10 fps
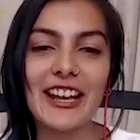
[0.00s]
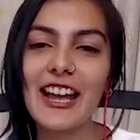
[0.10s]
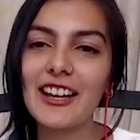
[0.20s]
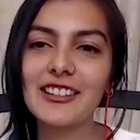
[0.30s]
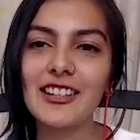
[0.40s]

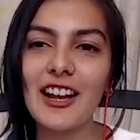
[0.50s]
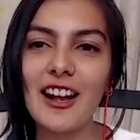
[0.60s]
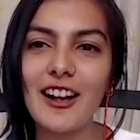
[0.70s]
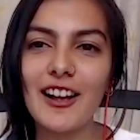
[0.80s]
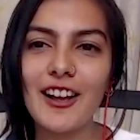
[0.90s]
and
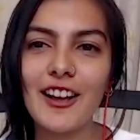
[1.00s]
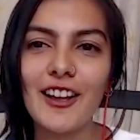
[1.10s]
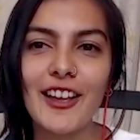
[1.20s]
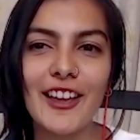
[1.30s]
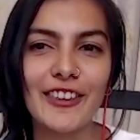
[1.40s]
uh,
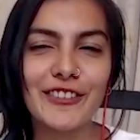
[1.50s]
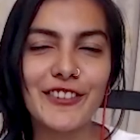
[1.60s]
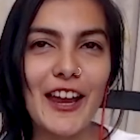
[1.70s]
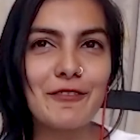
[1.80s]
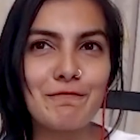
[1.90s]

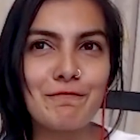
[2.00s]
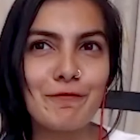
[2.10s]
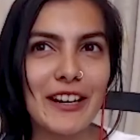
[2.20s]
that